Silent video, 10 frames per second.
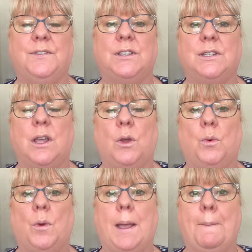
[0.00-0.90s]

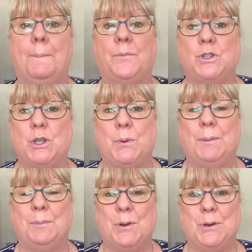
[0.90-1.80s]
So um, two
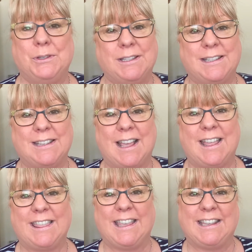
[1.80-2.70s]
important uh,
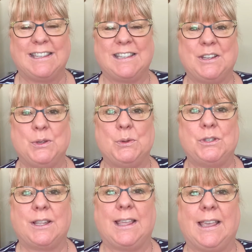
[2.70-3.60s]
things to,
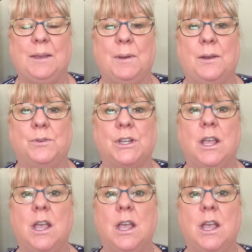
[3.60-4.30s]
to think about.